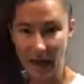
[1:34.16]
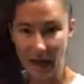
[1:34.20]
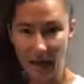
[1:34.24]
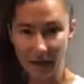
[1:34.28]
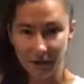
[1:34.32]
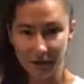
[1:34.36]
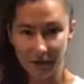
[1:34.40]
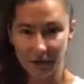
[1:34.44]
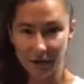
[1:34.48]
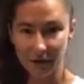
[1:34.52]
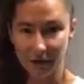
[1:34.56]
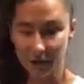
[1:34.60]

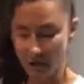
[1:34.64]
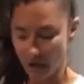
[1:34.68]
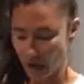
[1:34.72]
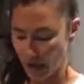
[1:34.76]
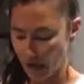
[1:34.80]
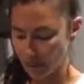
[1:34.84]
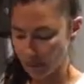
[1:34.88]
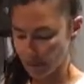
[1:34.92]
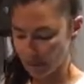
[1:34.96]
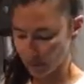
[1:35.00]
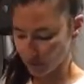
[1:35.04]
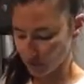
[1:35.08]
cups here.
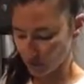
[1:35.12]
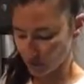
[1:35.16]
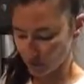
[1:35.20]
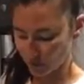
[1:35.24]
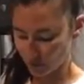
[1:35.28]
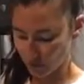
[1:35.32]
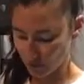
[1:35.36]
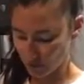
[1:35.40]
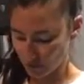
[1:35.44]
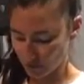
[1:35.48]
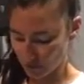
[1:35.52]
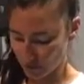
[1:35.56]
I'm not sure if
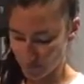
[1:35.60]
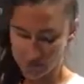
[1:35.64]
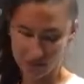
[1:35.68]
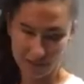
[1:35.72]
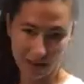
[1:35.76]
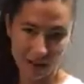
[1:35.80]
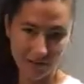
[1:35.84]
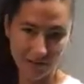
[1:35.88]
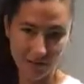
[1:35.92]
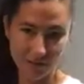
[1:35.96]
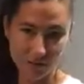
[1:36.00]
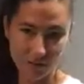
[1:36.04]
I'm gonna use 1.5
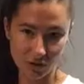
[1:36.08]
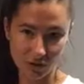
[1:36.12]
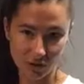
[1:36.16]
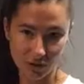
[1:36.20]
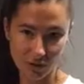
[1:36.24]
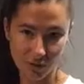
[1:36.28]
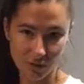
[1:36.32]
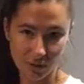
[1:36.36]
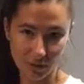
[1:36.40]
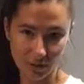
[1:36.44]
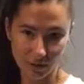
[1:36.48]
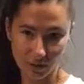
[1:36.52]
cups or
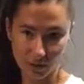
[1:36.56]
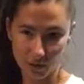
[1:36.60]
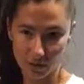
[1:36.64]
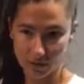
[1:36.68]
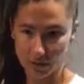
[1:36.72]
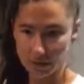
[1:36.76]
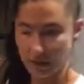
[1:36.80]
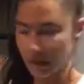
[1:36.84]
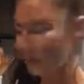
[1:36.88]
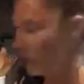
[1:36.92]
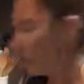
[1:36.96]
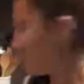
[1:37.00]
2, but I'll let